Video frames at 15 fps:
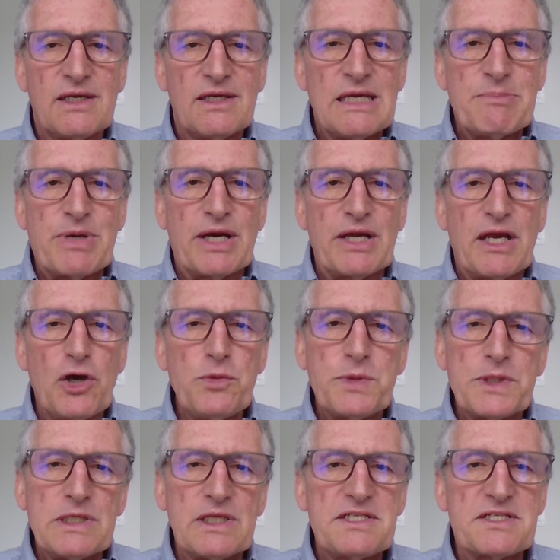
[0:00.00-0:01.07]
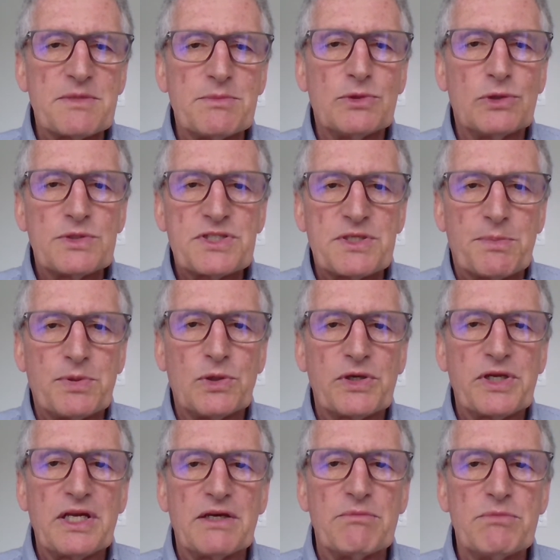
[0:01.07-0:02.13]
by openly
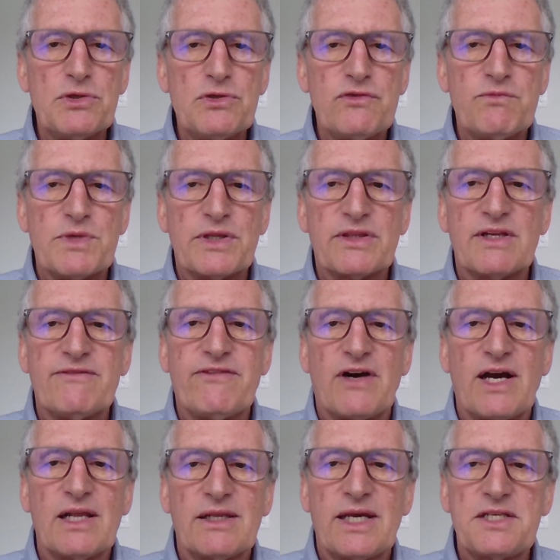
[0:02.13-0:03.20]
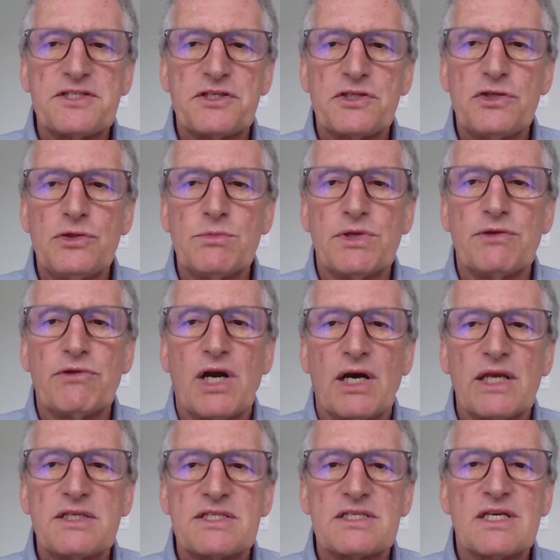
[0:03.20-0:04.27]
supporting a movement that violates human
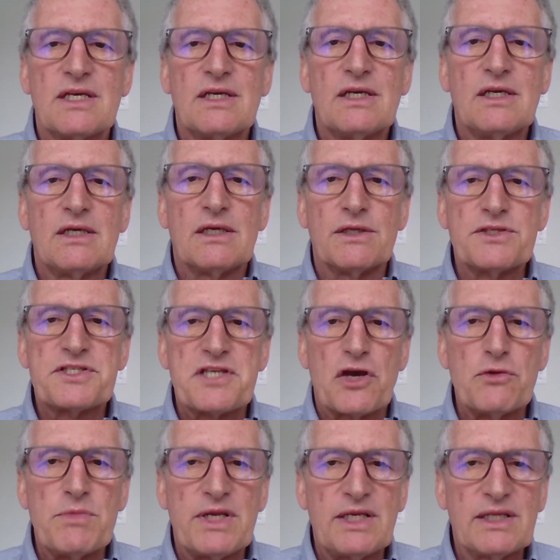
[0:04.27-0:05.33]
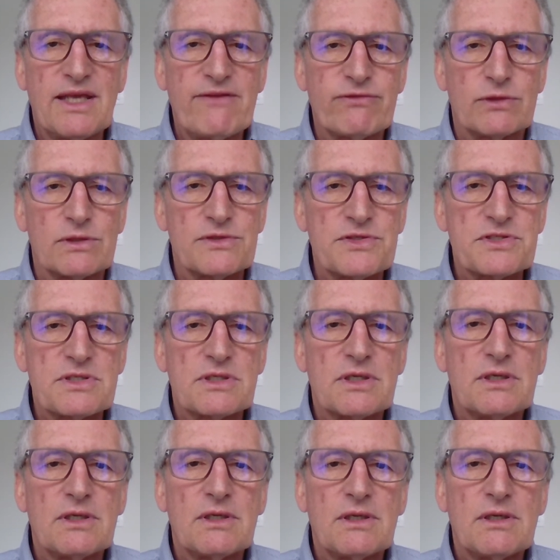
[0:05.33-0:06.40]
rights on so many levels?
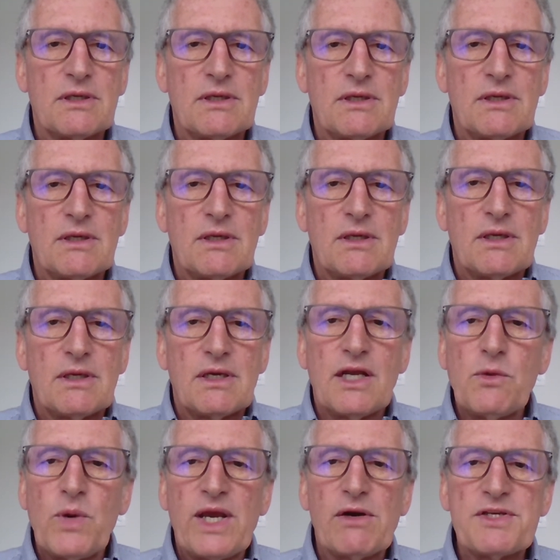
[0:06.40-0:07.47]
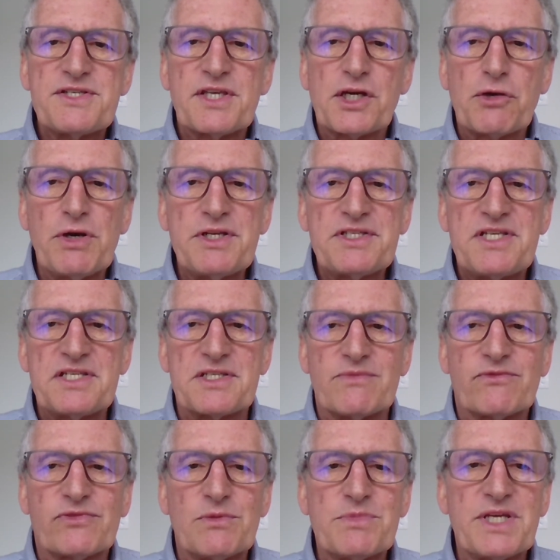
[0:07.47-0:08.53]
And where is the criticism
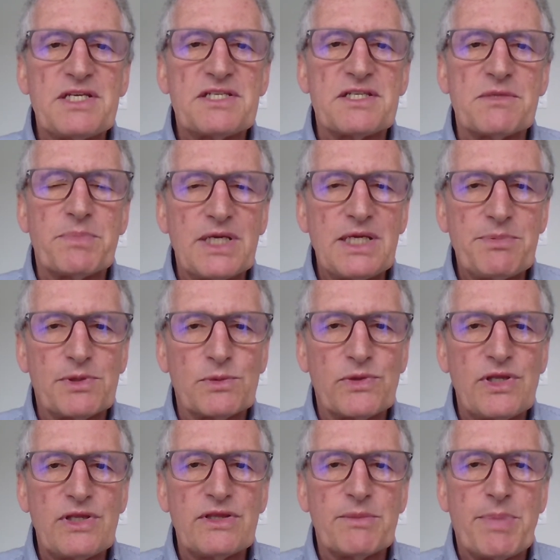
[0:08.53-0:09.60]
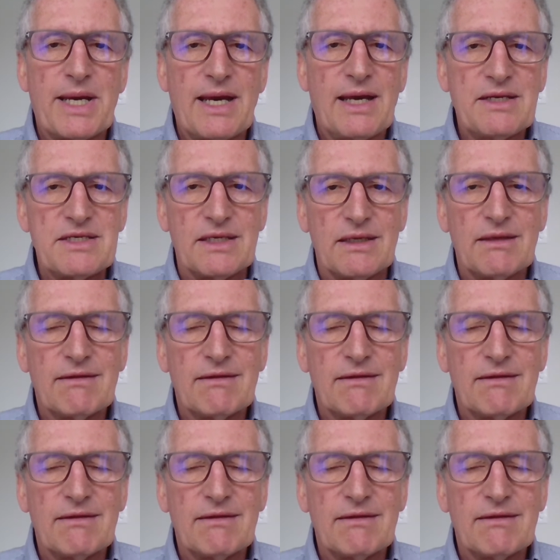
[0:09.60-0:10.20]
from decent people within the party?